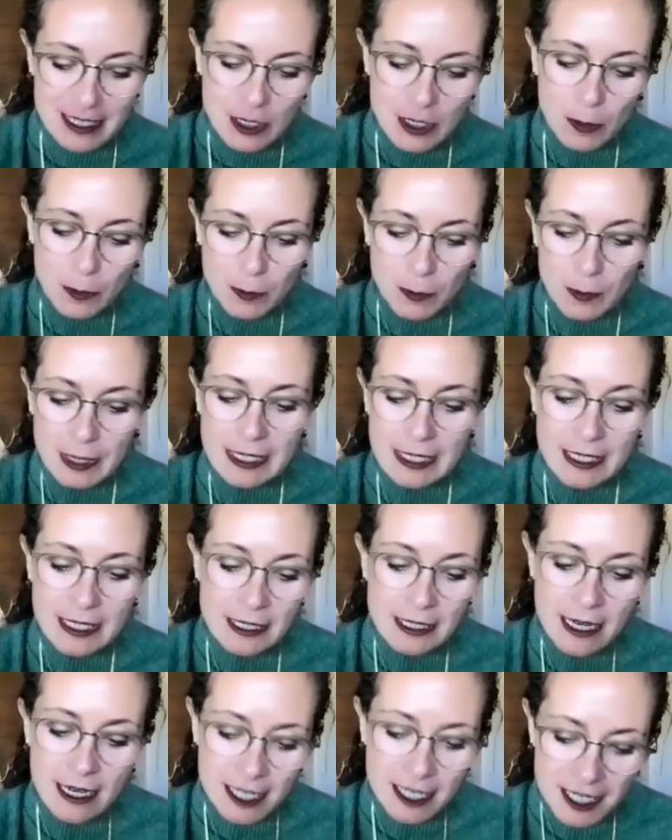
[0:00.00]
So when
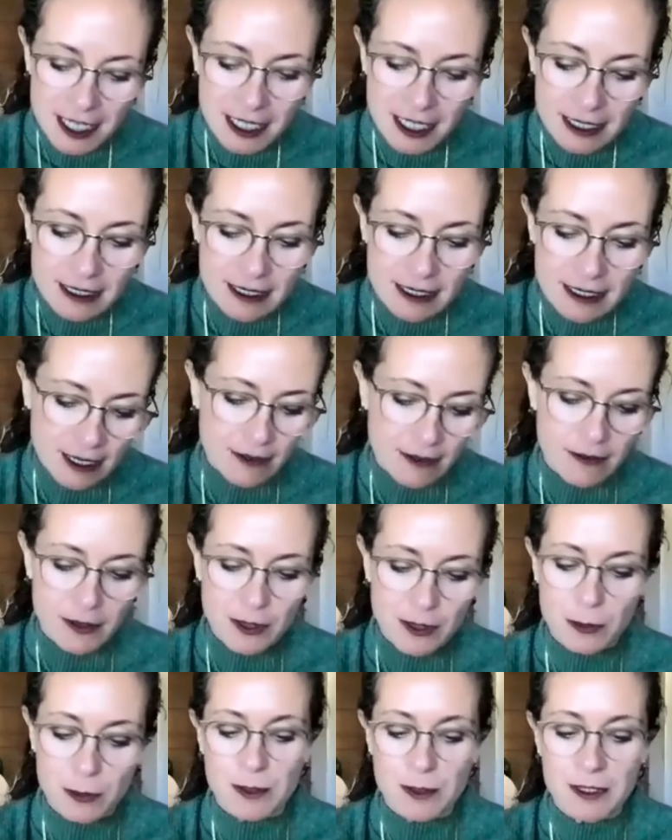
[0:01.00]
Natasha
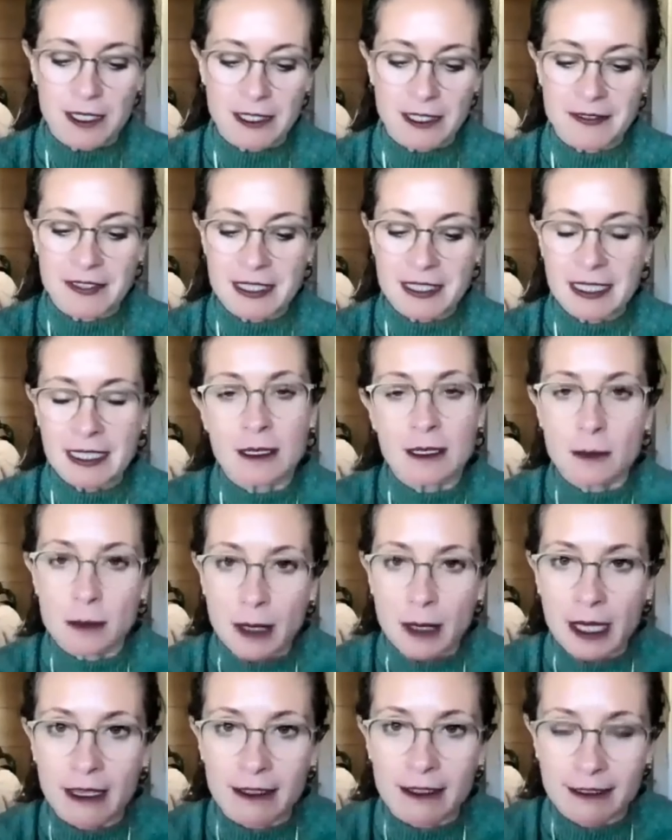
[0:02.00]
discovered the work of Sydney
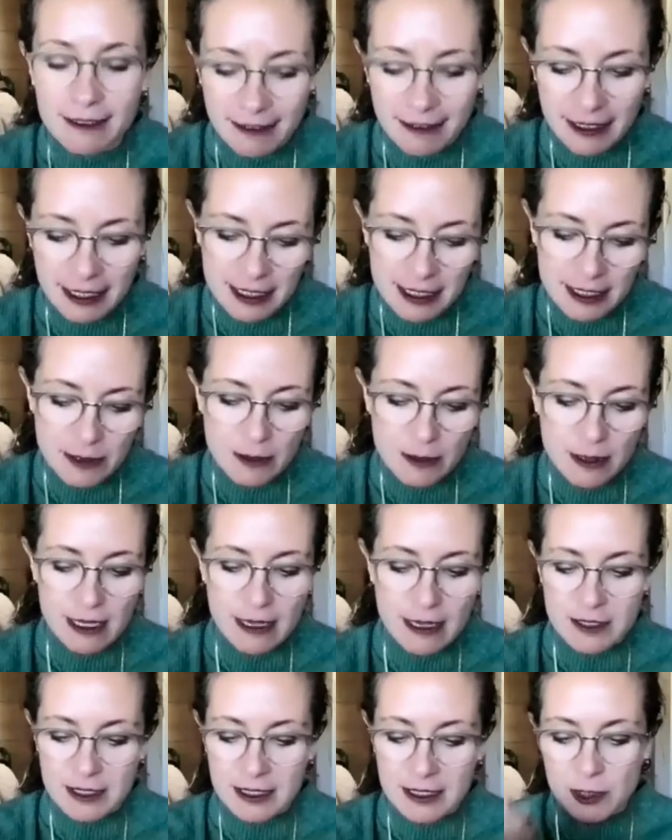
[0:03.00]
Banks in
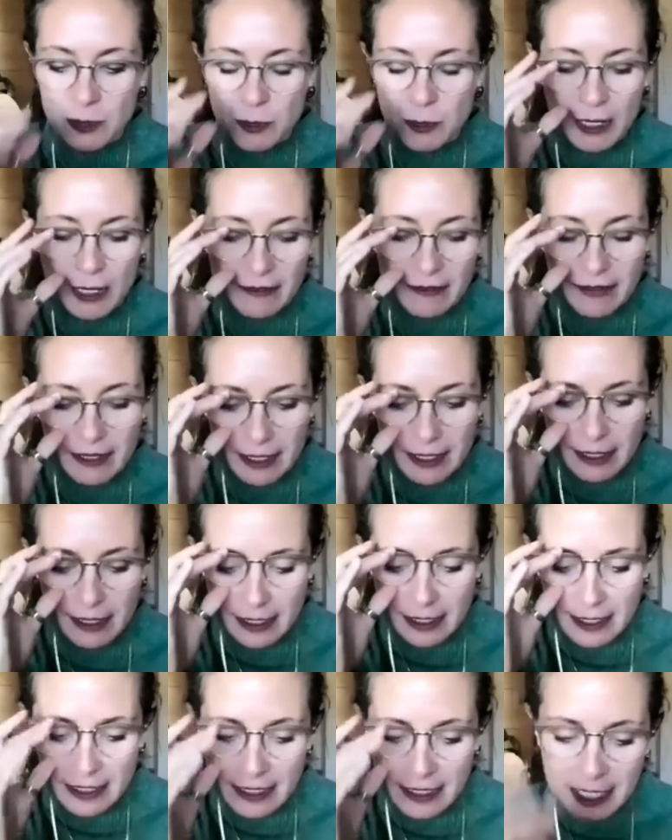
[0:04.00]
2012,
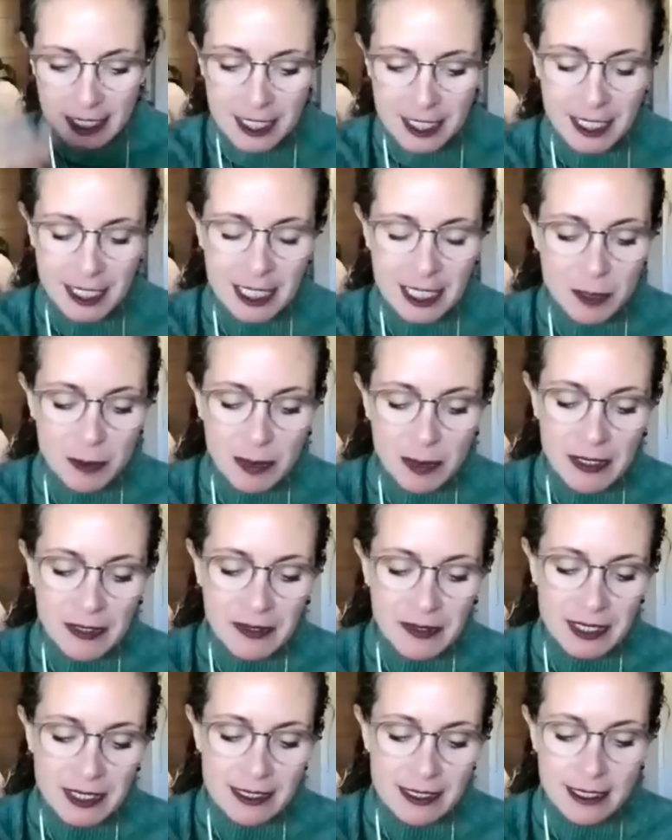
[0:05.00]
she
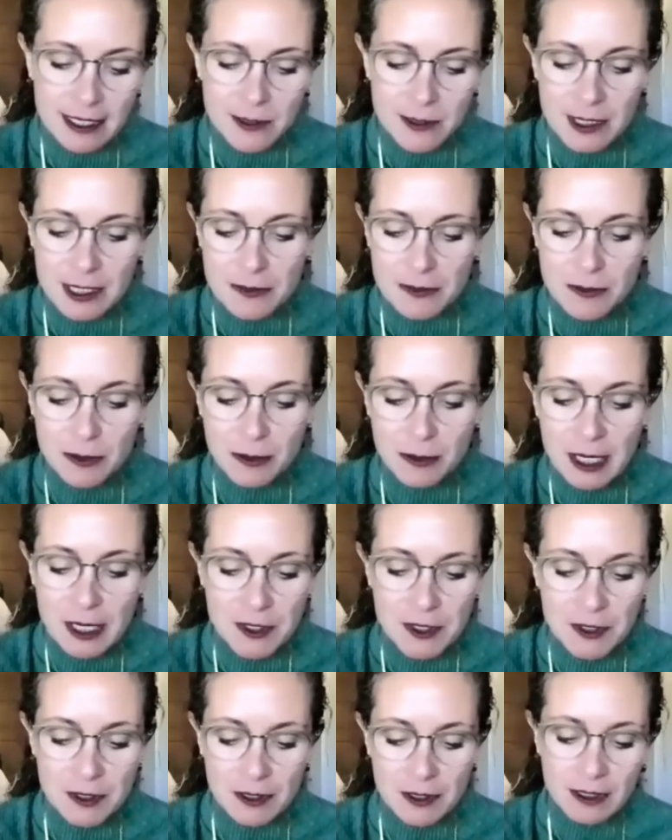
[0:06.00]
experienced a
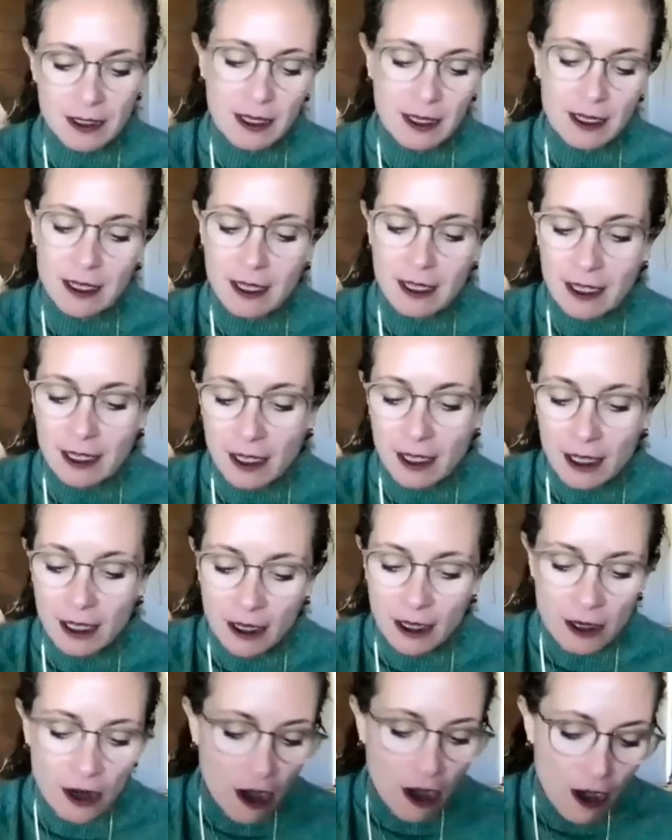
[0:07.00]
transformation
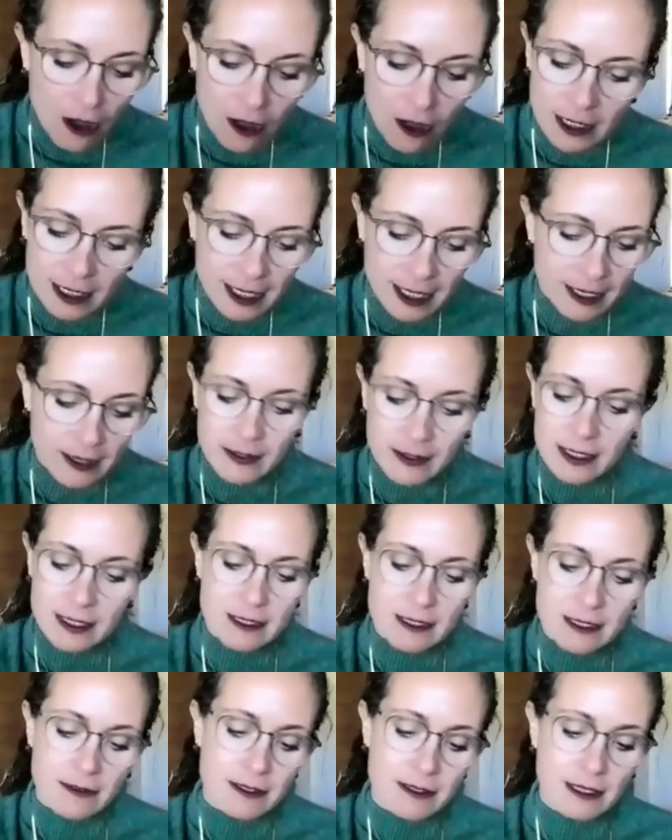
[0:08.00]
on all
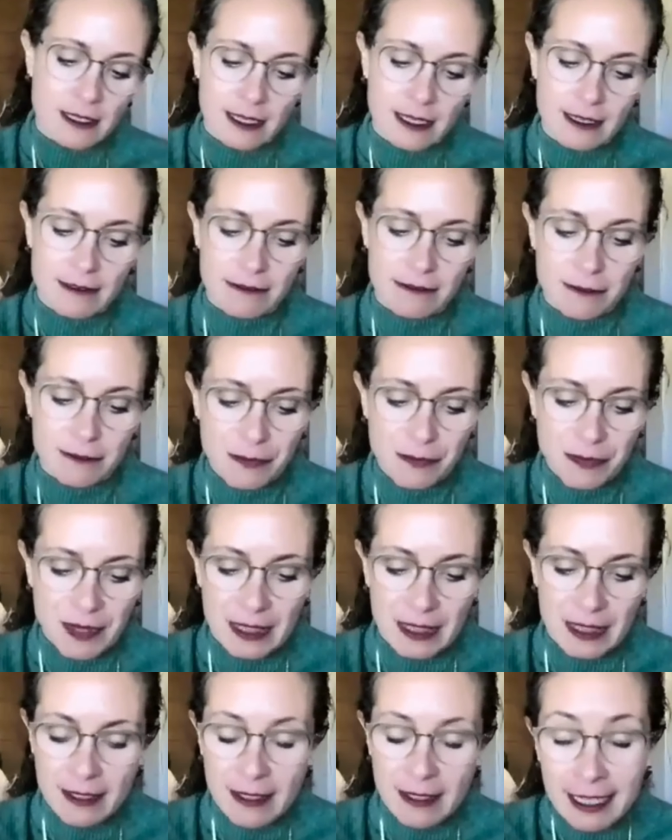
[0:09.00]
areas of her life,
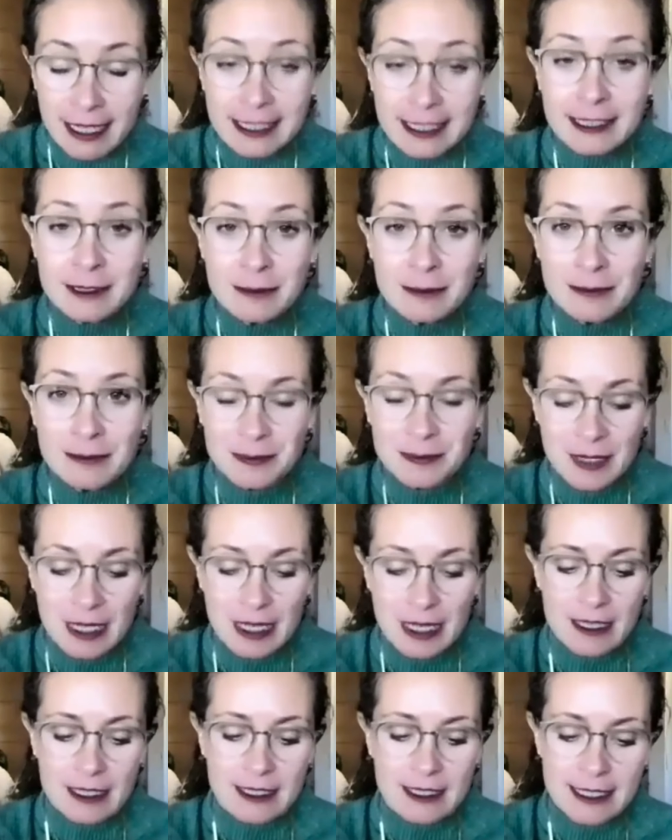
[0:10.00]
and then
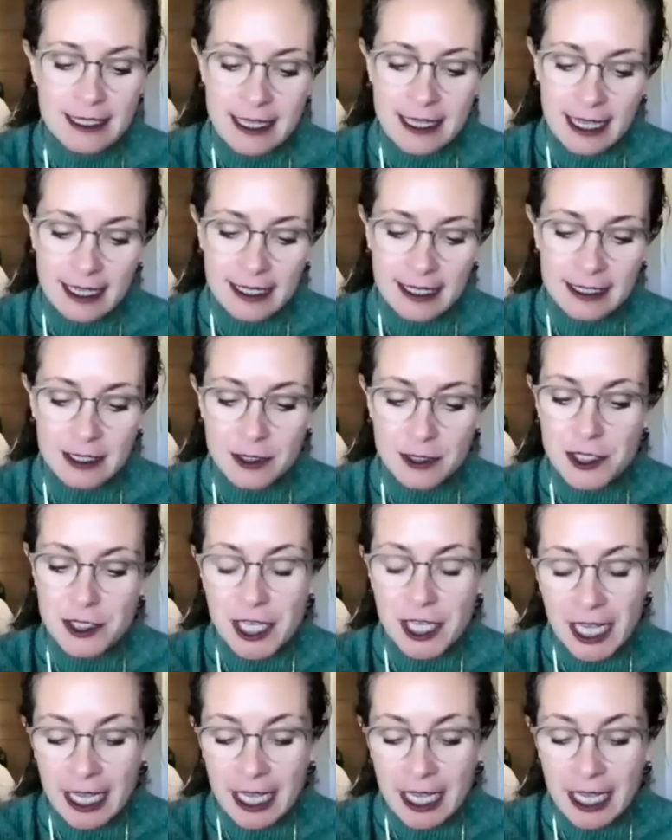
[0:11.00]
decided to